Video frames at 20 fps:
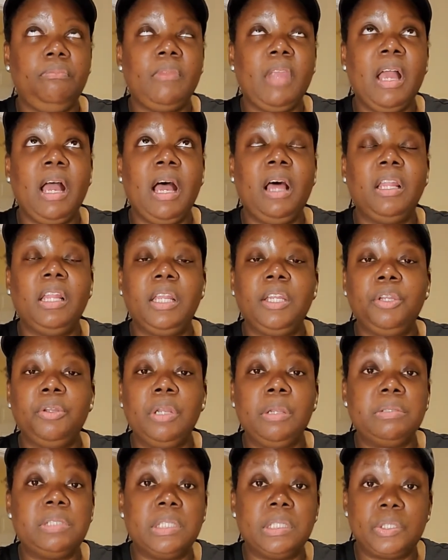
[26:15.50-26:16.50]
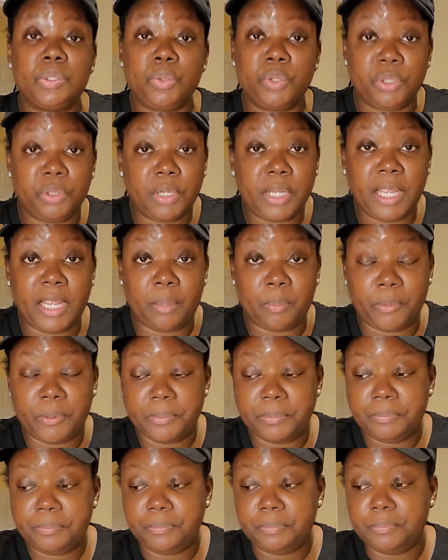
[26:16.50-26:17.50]
All I know, there was a Toyota Camry,
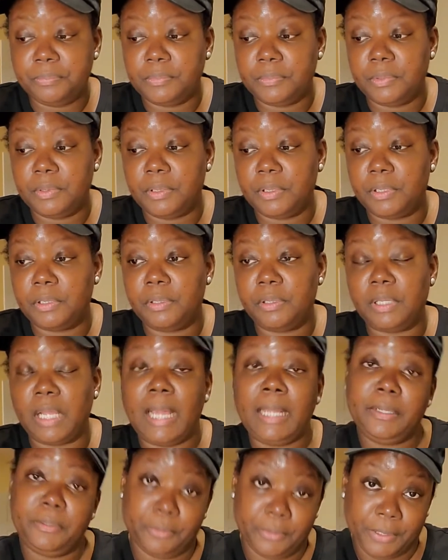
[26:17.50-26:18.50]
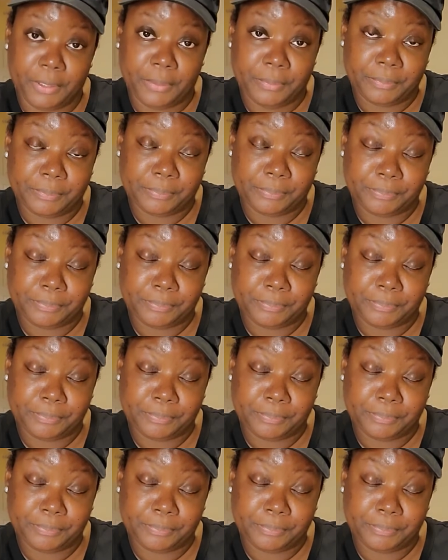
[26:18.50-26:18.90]
light green.